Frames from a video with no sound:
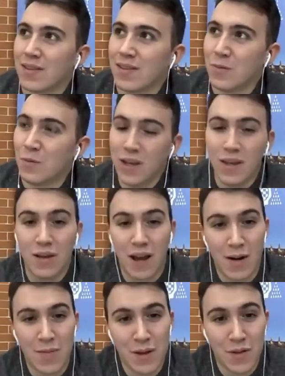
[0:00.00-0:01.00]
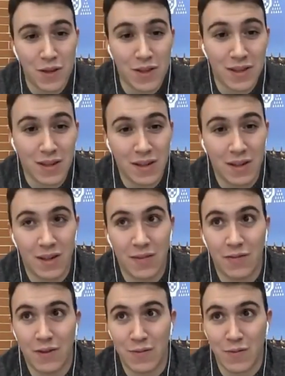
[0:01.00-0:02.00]
we are migrating
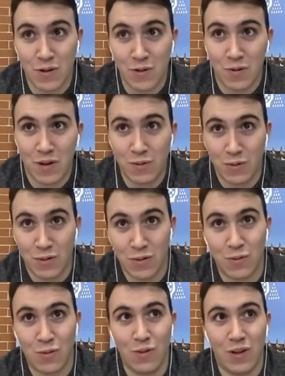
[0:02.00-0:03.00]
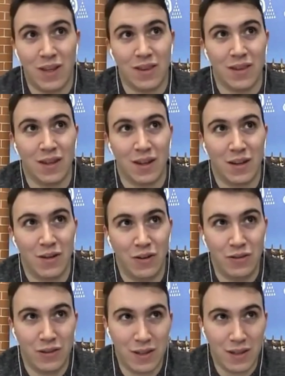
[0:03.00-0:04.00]
from ROS1 to ROS2 in the
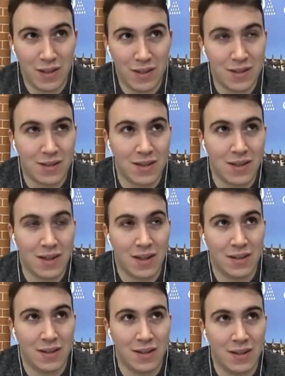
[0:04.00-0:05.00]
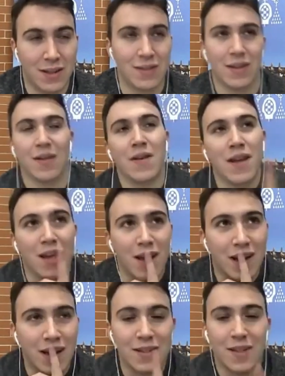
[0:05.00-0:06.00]
context that, let's
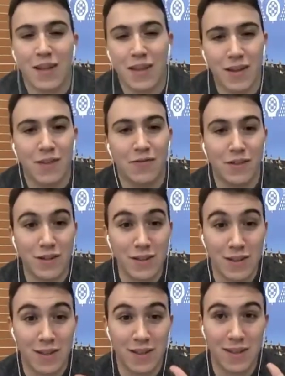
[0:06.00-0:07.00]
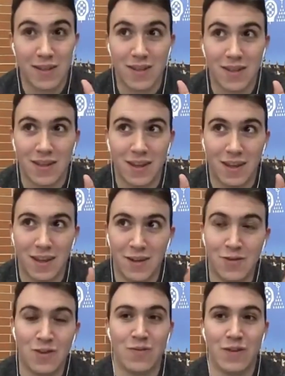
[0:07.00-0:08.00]
say I think first, in
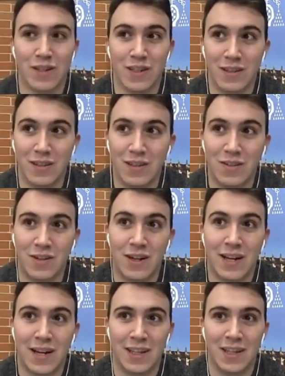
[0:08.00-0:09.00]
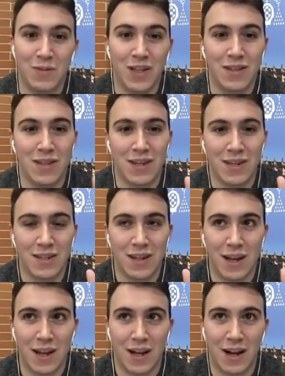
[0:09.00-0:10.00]
university or in academia, there is
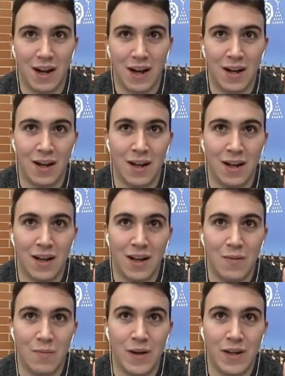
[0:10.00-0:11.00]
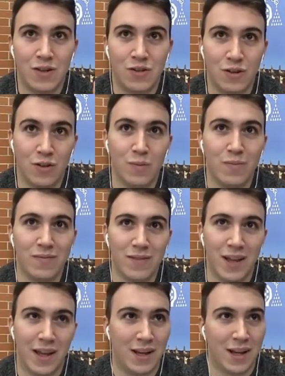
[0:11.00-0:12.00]
like a very short,
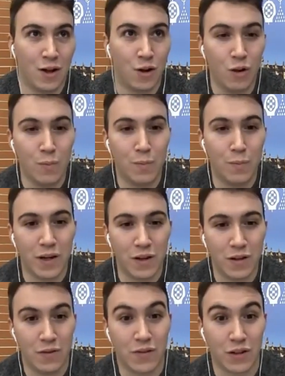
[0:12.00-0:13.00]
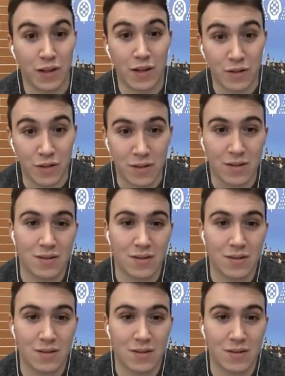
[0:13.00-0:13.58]
like I call, period of rotation.